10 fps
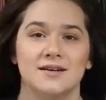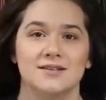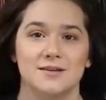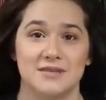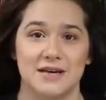
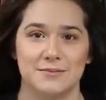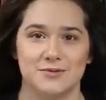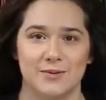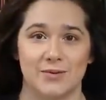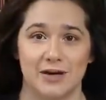
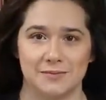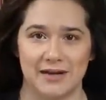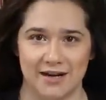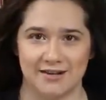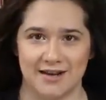sometimes wearing
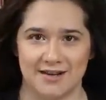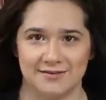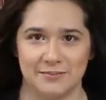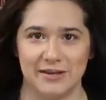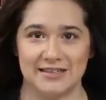my hair
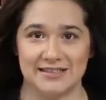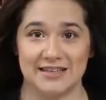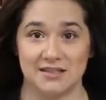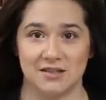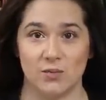down because it
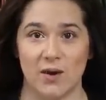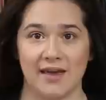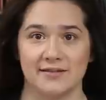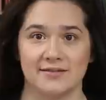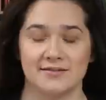gets in the
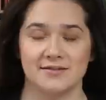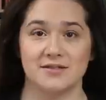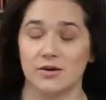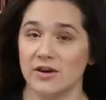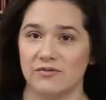way.
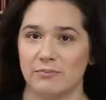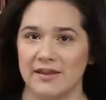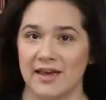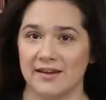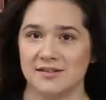So if
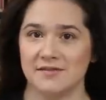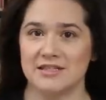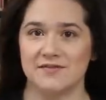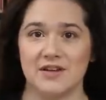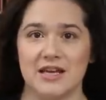by the end of
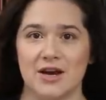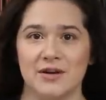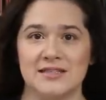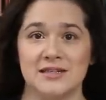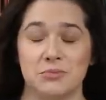this video
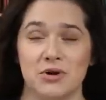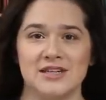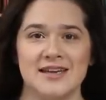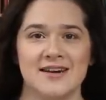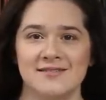it's in a
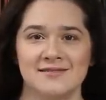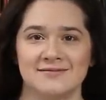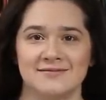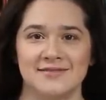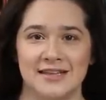ponytail,
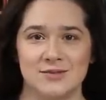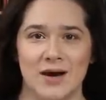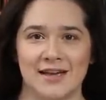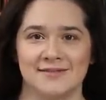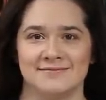that's
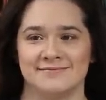why.